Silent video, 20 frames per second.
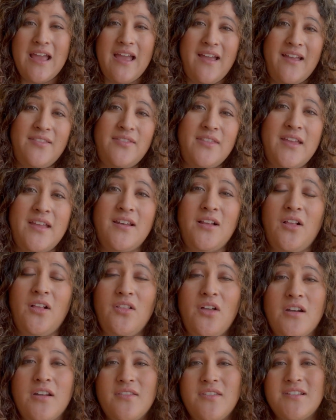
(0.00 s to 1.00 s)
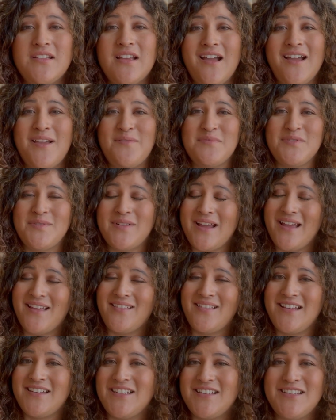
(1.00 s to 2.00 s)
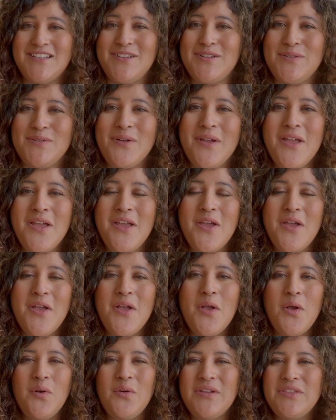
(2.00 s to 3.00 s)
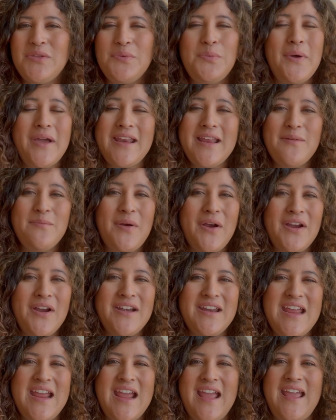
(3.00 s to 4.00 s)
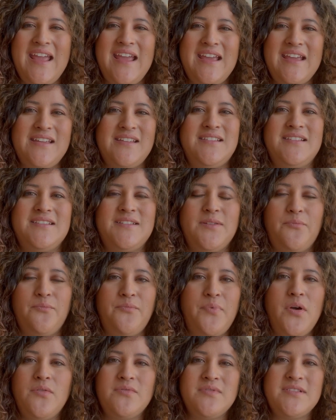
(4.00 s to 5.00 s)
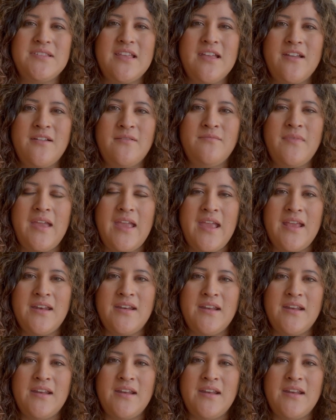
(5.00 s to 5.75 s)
And then a lot of the times what I like to do with wedding party is pose them in a